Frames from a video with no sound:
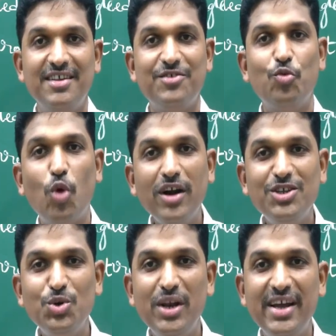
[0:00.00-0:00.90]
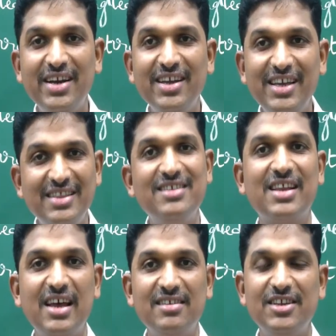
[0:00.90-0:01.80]
What you learn in this
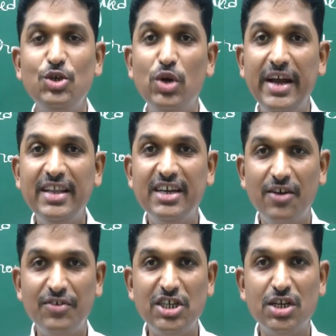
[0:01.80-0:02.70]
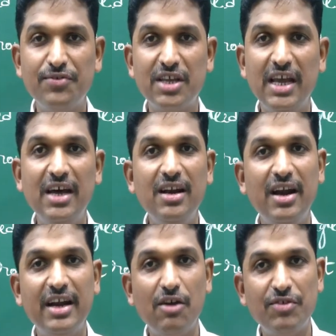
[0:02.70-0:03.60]
class? You learn the definition of scalar,
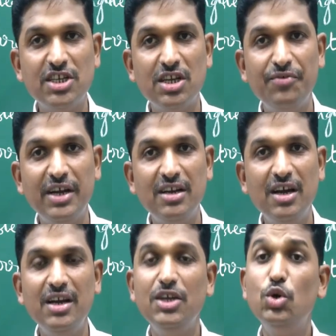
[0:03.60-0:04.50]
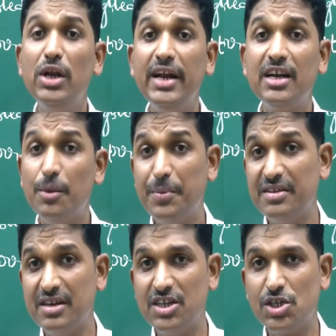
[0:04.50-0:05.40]
a definition of vector, you learn
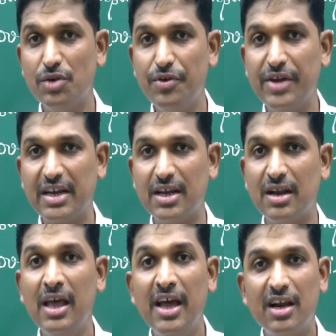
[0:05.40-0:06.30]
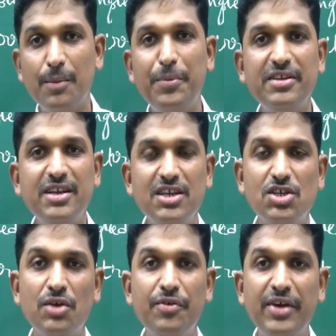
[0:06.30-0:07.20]
representation of a vector.
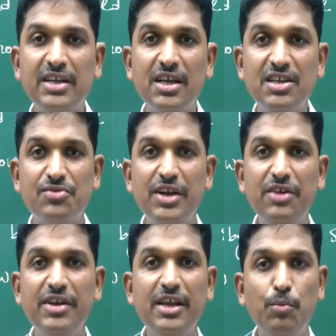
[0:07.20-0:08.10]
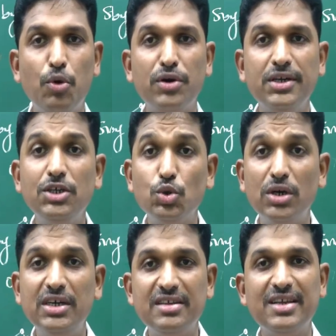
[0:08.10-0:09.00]
Representation of a vector is very important to
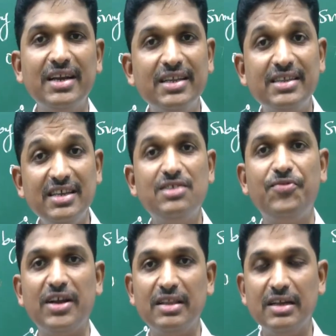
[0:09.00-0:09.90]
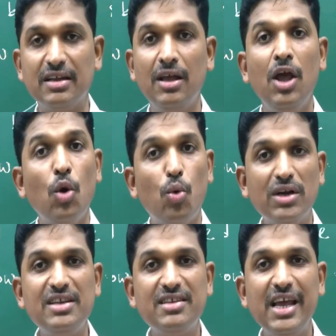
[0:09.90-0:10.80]
understand the things further. What
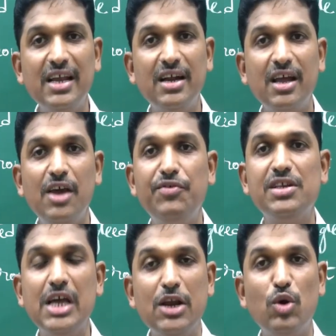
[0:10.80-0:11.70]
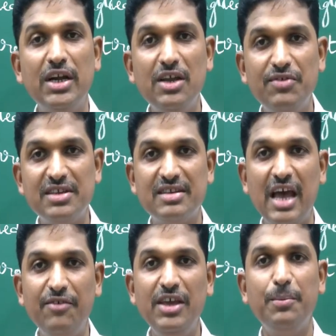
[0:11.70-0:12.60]
is scalar? A physical quantity which is
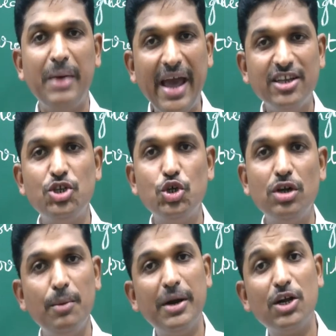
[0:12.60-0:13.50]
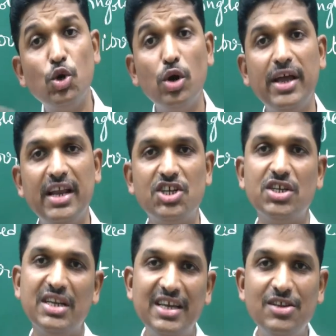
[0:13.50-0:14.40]
having magnitude but no
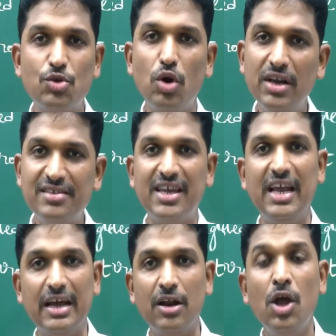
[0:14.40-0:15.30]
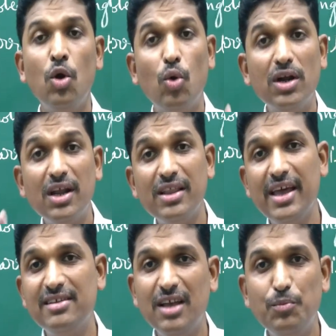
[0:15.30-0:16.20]
direction is called a scalar. What are the
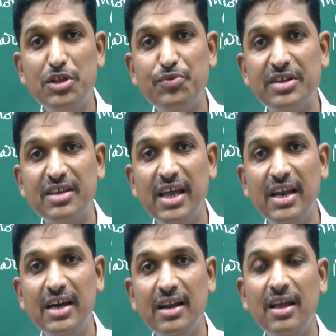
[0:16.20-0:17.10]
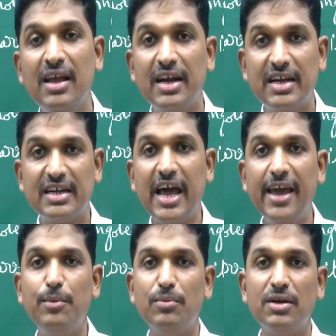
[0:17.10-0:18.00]
examples for scalar?
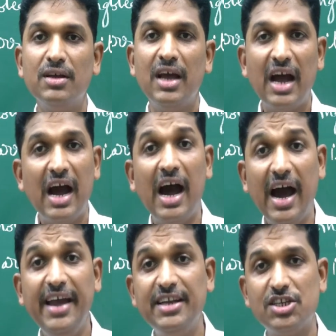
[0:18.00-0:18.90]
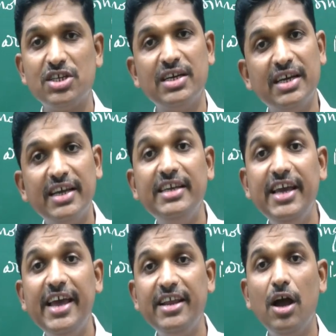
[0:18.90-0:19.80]
Time, height,
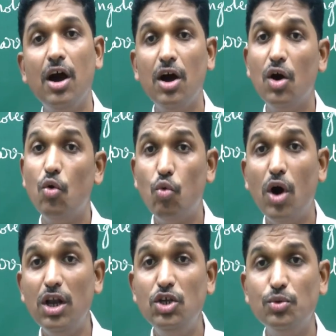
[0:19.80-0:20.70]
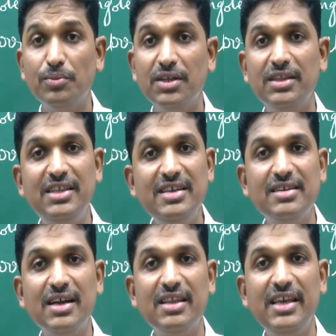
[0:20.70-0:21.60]
area, volume. These
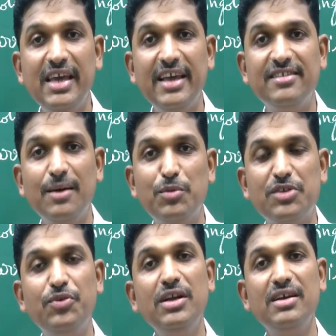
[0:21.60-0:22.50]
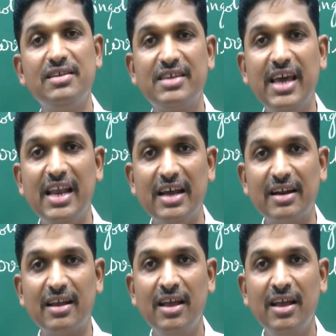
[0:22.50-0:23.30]
are the examples for scalar.